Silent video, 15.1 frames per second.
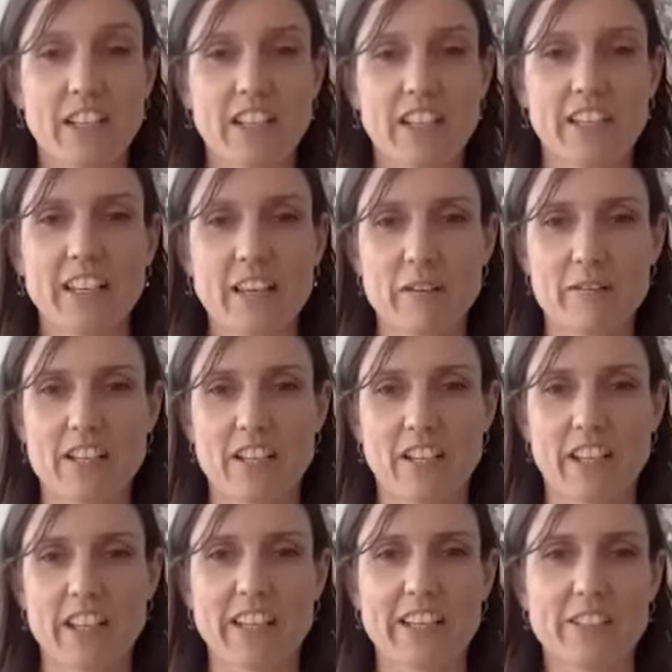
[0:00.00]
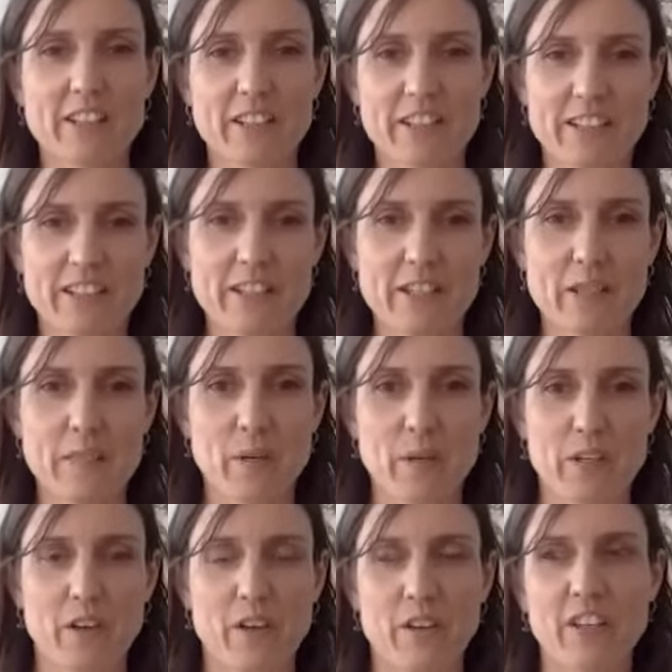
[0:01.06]
and you're spot
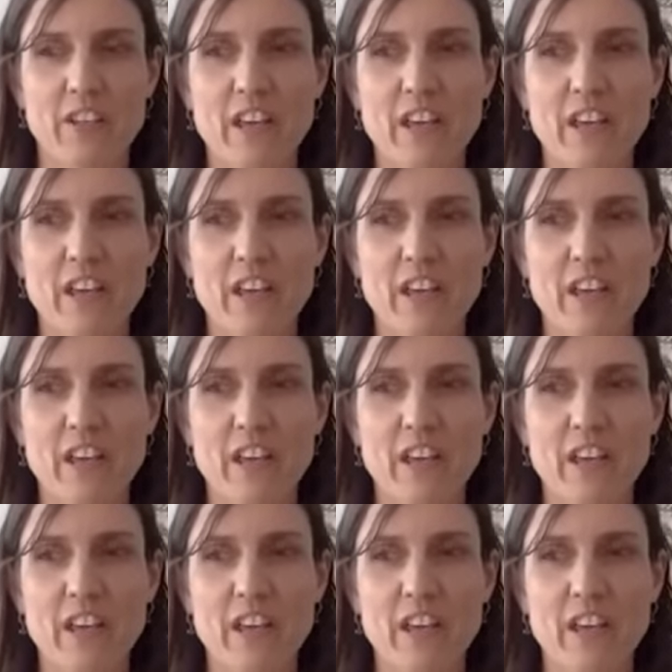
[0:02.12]
on.